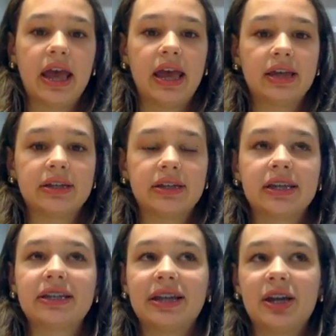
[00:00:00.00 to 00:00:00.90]
and
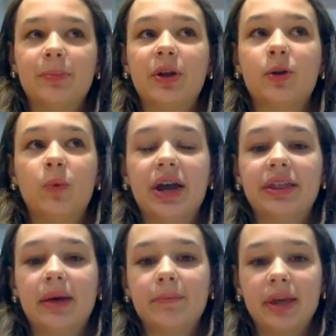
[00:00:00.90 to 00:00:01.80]
they set it up in a way
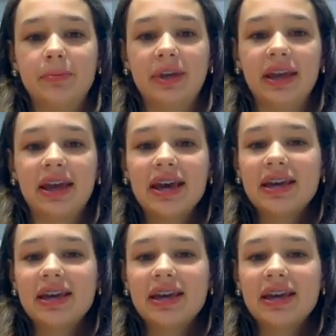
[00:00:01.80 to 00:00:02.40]
that made me